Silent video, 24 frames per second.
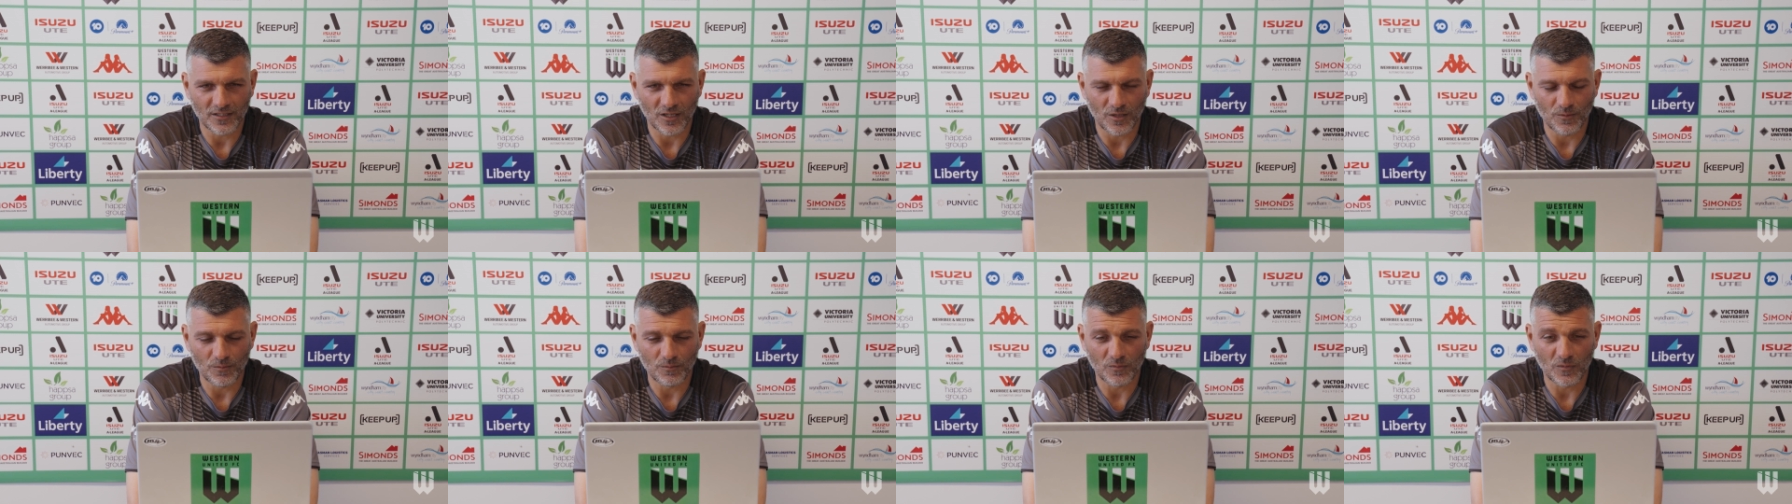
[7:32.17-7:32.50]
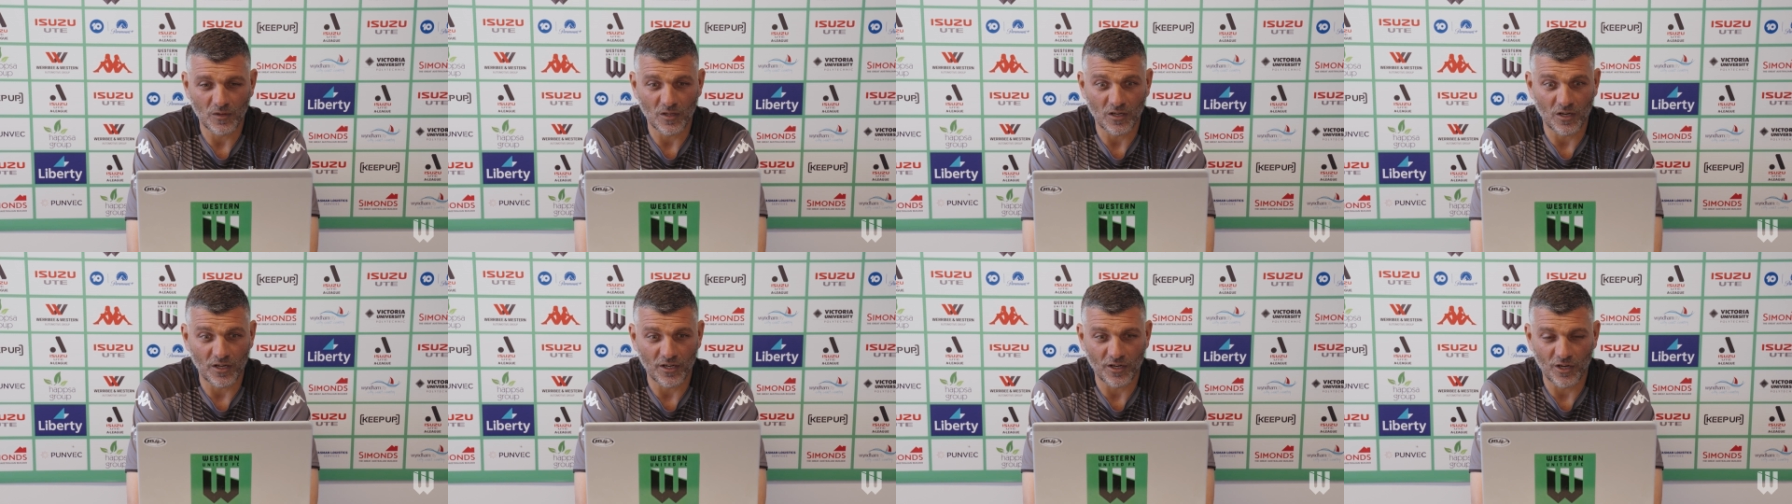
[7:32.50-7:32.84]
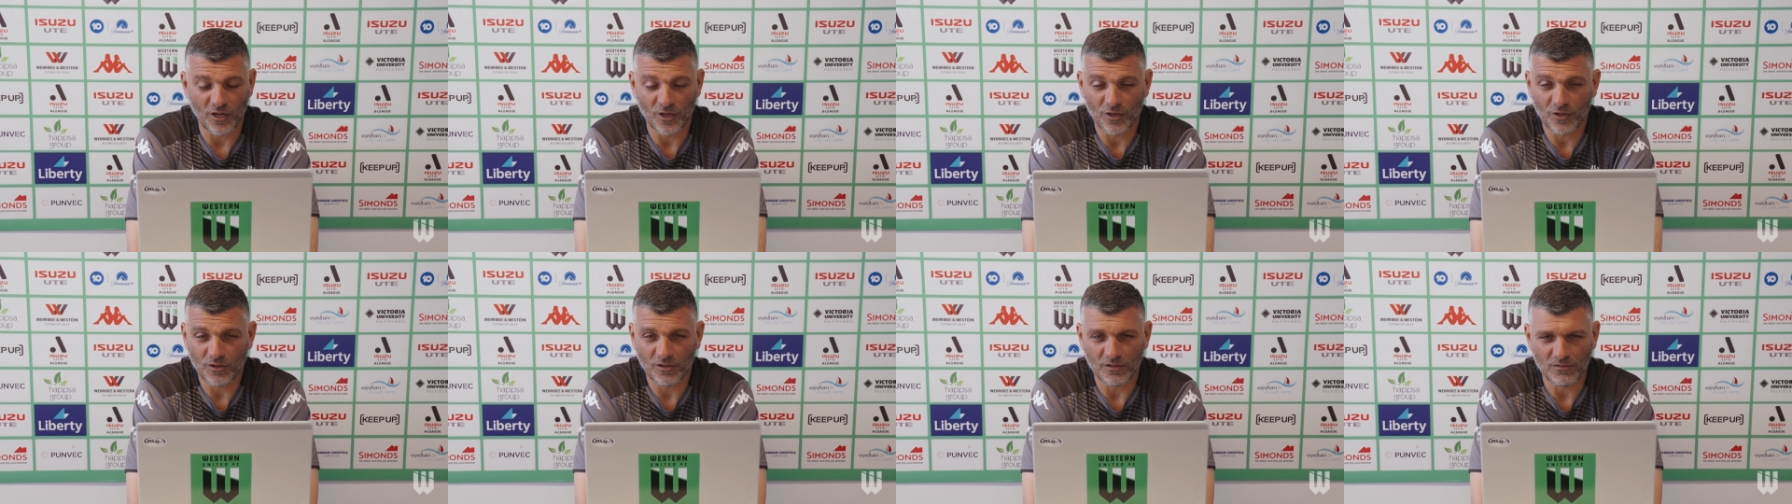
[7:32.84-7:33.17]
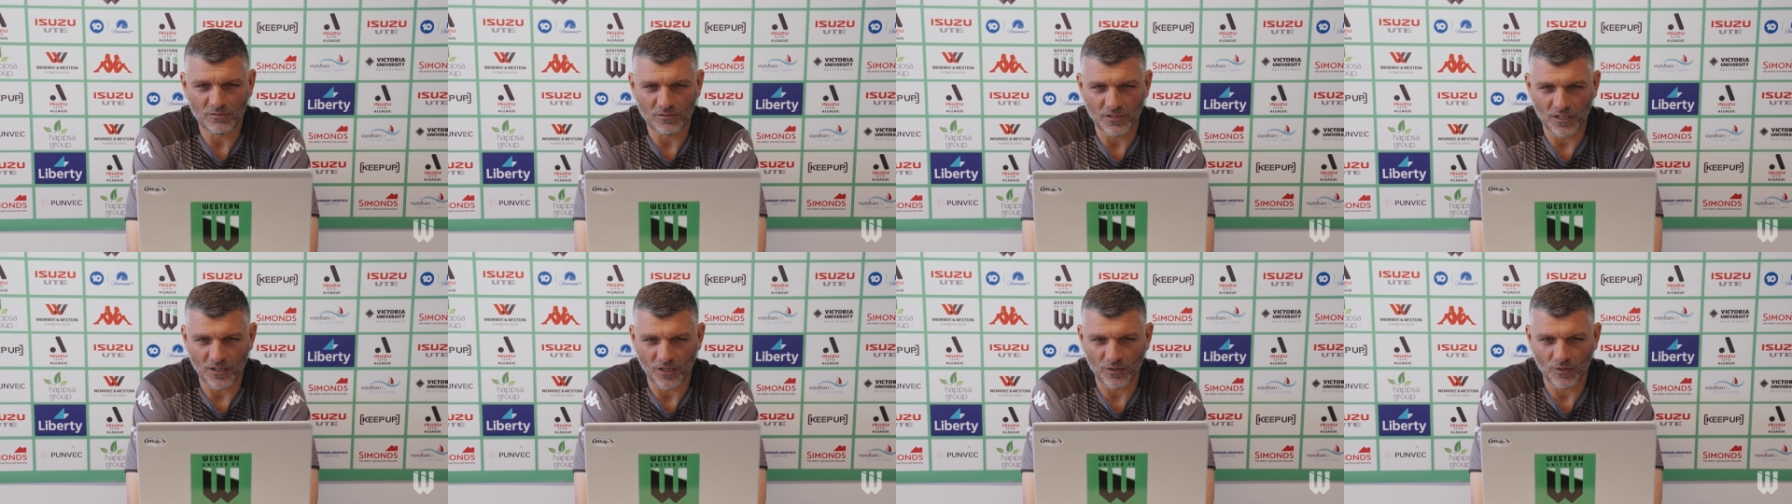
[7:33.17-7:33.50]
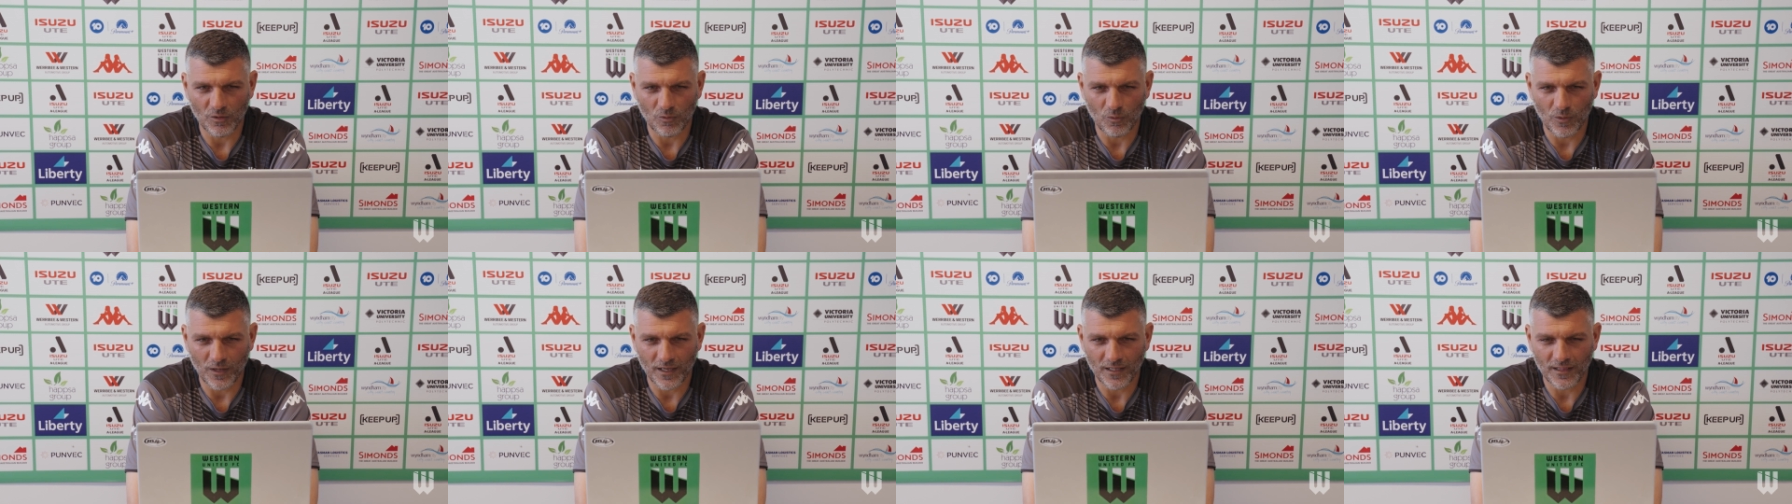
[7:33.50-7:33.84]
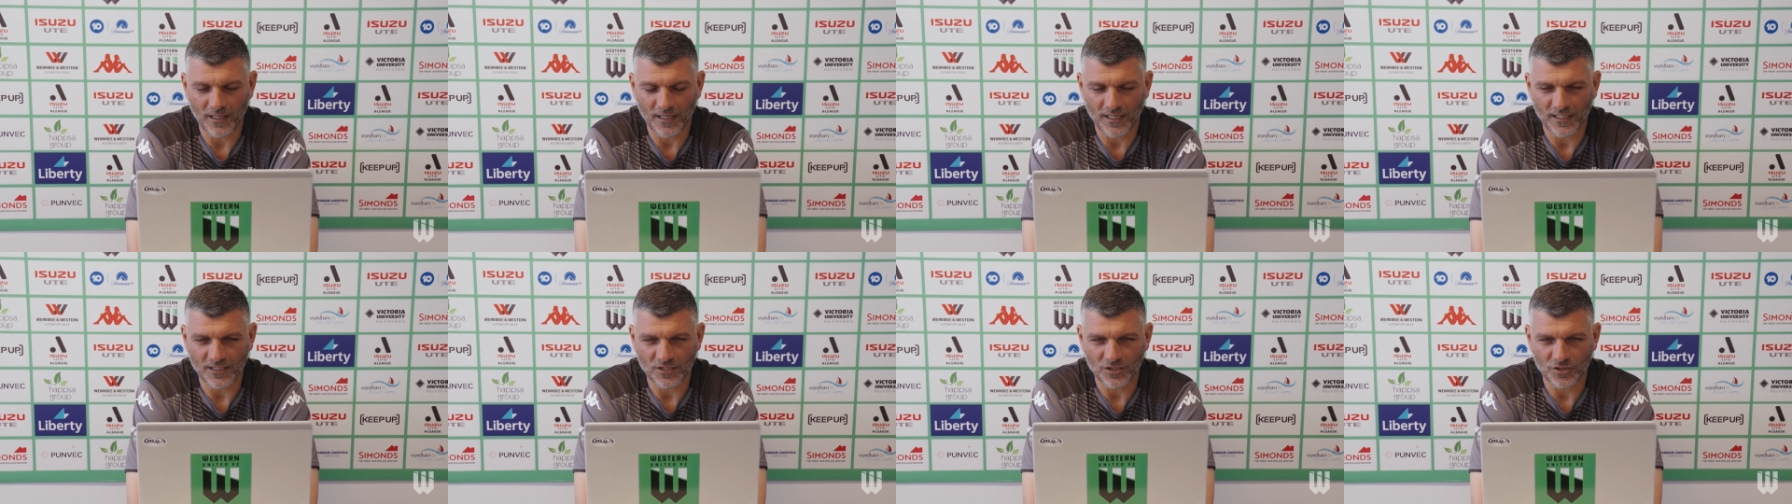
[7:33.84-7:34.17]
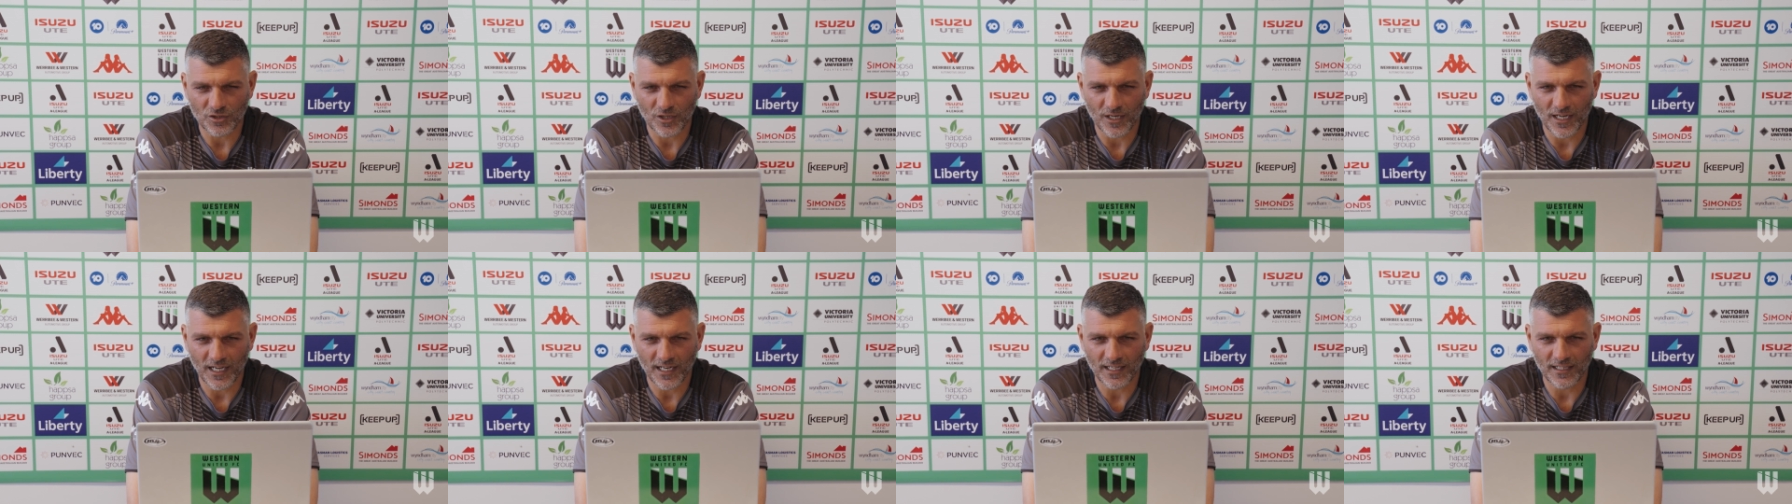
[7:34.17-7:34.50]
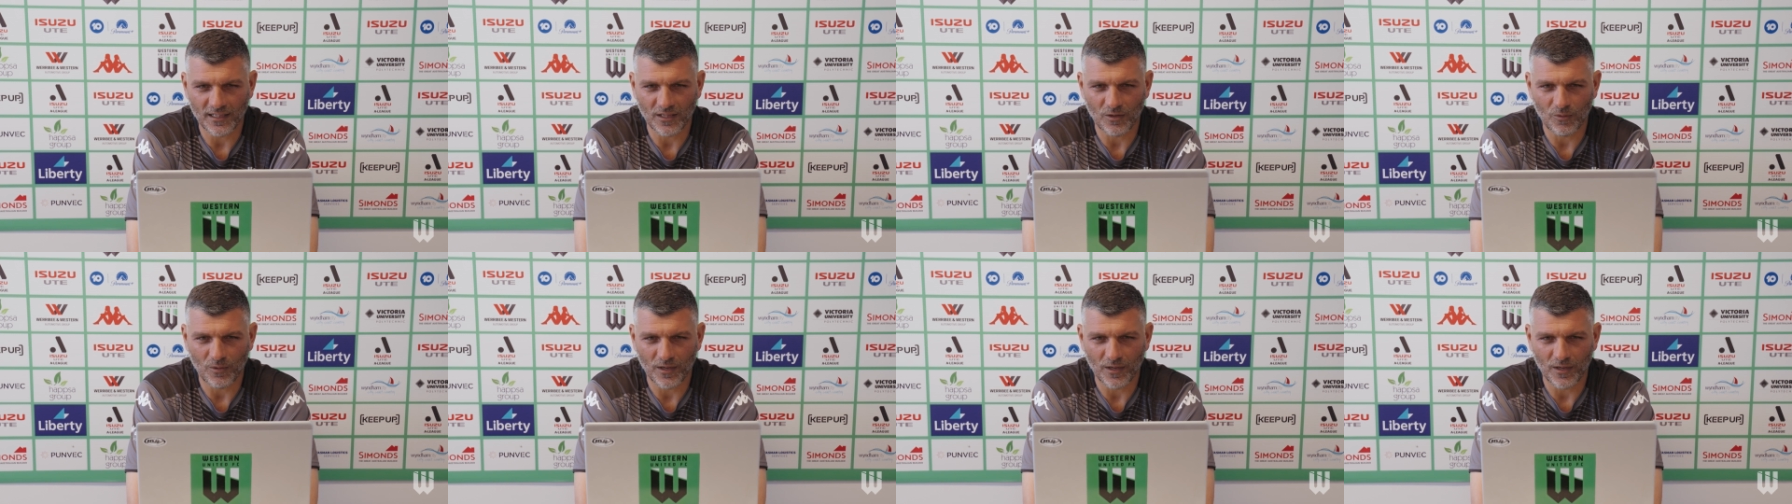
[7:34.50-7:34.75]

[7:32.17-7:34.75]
I know, you know, the way that he's training,